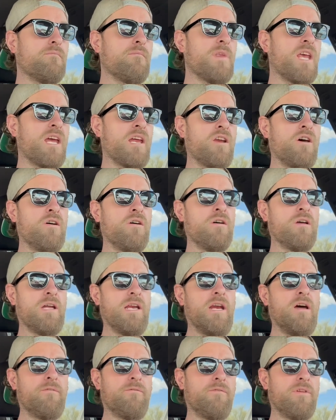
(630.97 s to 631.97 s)
and
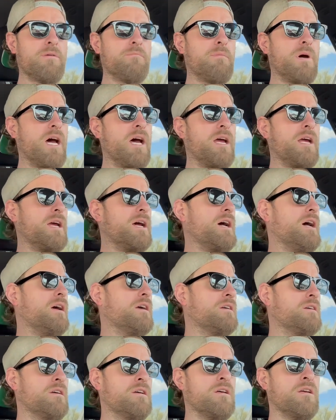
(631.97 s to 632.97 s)
I'll flip my
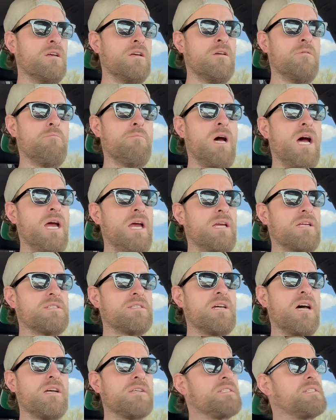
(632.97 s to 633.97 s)
my
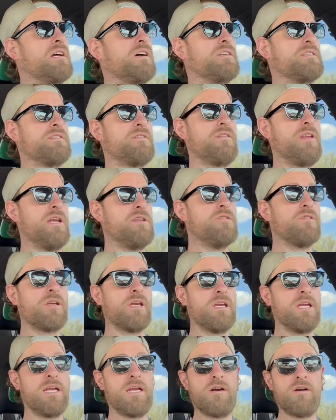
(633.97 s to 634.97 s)
exhaust on so that you
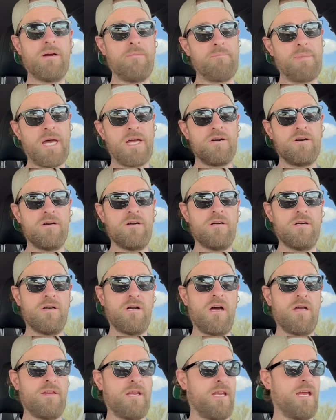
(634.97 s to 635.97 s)
can hear it better
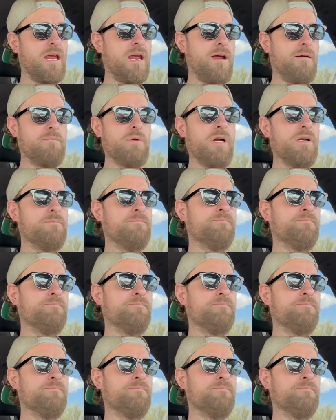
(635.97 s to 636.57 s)
on the camera.